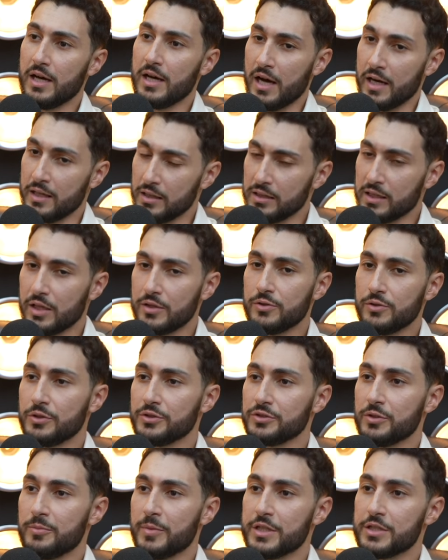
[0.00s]
I liked how you
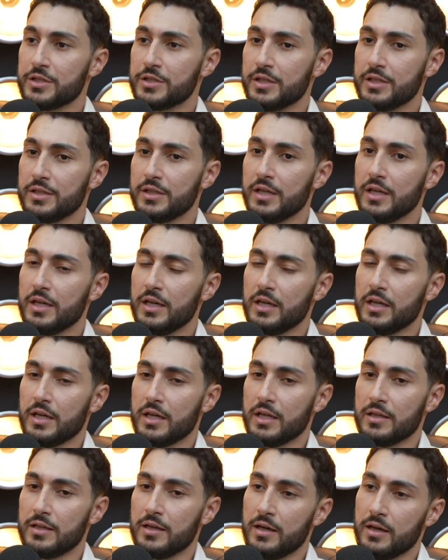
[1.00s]
also mentioned
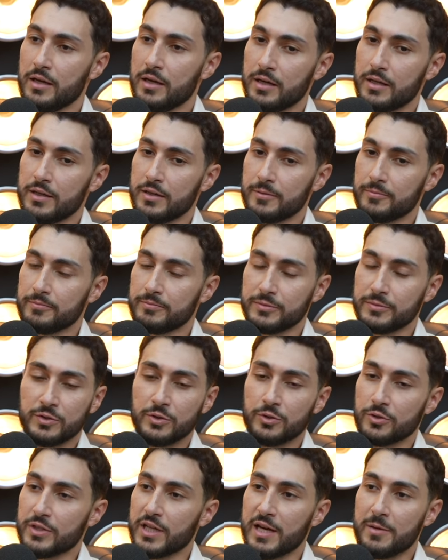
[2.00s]
the you
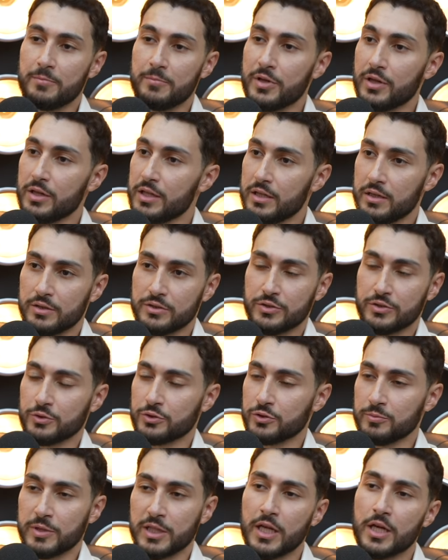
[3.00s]
know the ability on
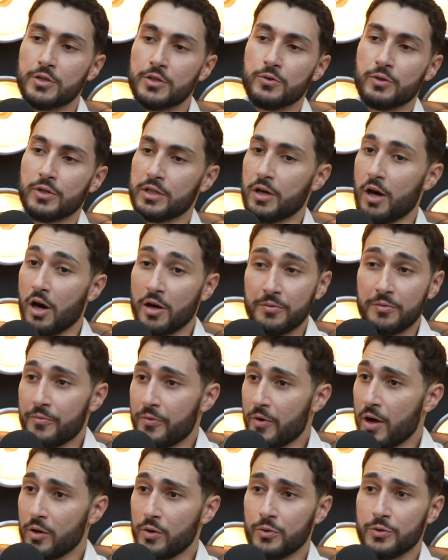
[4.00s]
social media you can
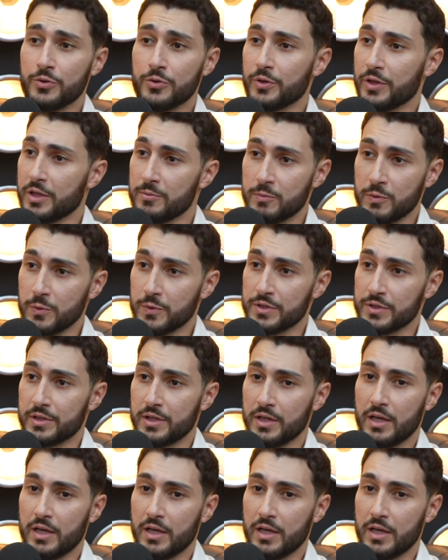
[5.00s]
unfollow, you can mute.